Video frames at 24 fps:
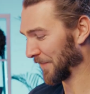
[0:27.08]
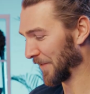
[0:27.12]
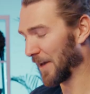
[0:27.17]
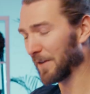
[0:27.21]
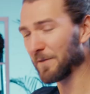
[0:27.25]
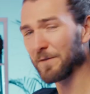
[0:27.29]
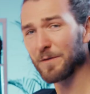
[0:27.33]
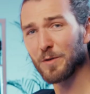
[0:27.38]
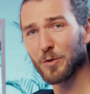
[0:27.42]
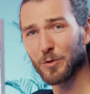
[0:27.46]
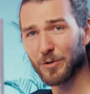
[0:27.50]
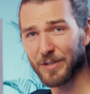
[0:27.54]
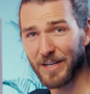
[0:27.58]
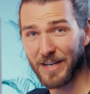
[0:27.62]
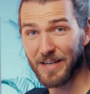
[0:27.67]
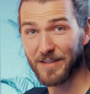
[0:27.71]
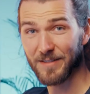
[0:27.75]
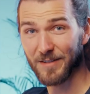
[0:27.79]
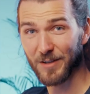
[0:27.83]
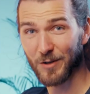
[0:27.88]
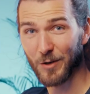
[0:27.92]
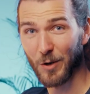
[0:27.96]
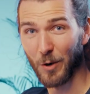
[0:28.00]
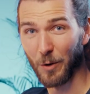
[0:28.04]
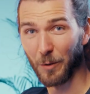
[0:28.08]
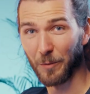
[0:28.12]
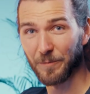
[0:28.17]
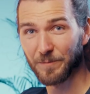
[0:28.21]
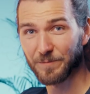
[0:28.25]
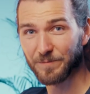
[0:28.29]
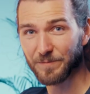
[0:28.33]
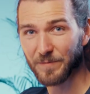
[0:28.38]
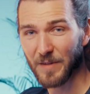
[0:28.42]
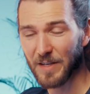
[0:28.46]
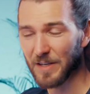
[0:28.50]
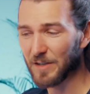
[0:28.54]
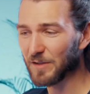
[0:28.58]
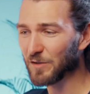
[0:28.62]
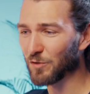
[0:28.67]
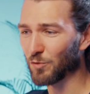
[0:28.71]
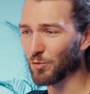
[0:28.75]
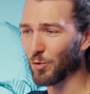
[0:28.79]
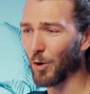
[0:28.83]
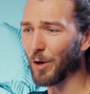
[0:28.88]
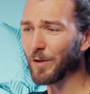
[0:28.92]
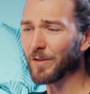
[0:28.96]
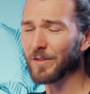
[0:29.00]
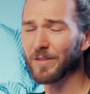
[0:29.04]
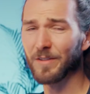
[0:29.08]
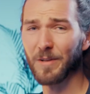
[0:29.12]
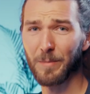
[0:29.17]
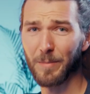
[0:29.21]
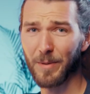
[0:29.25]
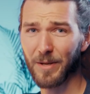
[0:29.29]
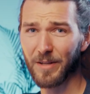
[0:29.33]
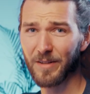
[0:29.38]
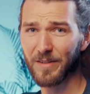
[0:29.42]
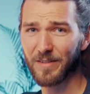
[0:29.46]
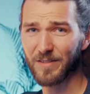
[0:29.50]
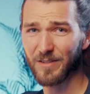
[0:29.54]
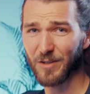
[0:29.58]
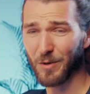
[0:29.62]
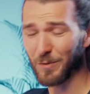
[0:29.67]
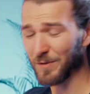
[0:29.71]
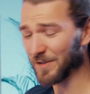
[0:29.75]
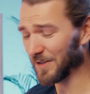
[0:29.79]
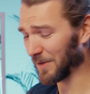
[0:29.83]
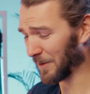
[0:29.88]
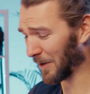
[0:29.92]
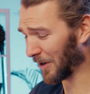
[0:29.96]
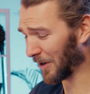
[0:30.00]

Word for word: a few days ago. He's rotten a bit, so he's